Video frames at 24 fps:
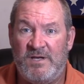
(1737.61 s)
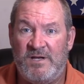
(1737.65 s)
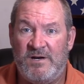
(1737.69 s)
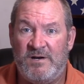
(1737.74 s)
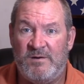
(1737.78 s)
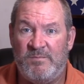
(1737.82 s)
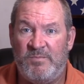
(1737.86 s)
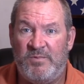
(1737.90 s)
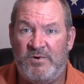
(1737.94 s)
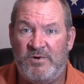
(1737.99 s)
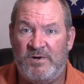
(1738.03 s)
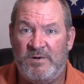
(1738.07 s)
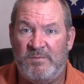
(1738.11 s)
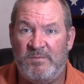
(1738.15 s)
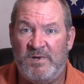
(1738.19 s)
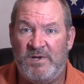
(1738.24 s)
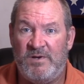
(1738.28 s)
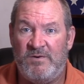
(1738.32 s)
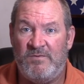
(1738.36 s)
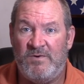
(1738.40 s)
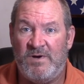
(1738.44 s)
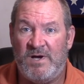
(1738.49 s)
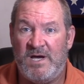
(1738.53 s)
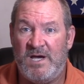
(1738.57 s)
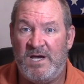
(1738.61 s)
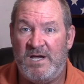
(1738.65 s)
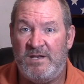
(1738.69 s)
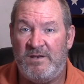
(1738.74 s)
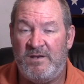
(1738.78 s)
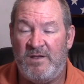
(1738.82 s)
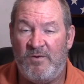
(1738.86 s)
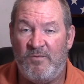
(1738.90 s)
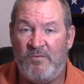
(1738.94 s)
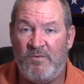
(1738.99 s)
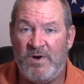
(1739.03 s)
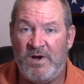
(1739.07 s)
They don't put them in right,
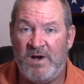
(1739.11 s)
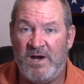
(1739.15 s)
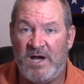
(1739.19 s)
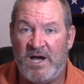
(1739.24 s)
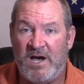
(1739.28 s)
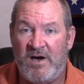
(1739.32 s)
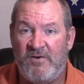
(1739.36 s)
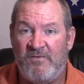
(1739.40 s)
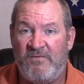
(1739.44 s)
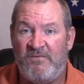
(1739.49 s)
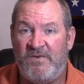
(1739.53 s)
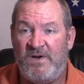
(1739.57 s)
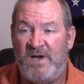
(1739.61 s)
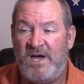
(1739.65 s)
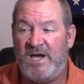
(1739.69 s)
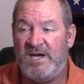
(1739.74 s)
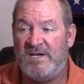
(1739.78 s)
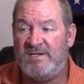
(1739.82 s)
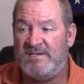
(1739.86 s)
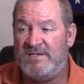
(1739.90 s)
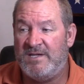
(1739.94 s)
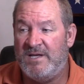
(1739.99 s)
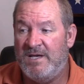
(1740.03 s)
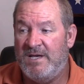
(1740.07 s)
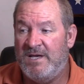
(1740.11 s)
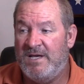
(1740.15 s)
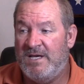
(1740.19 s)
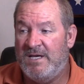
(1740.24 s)
they wear out fast,